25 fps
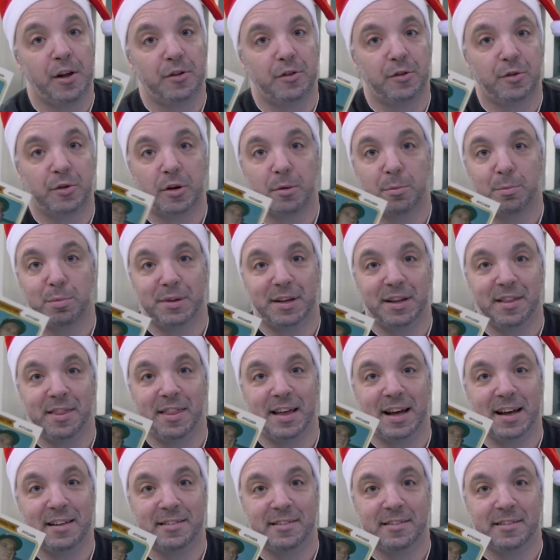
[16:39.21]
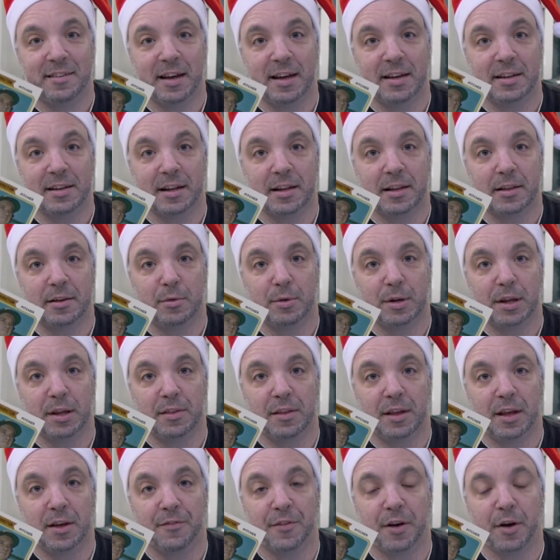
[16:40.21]
to complete that set, including
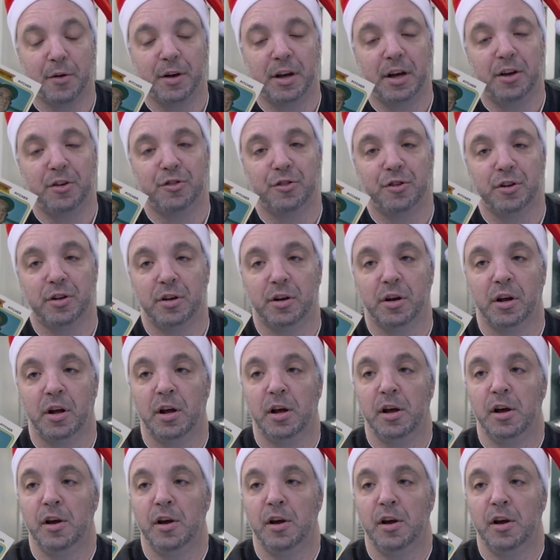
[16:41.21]
the variation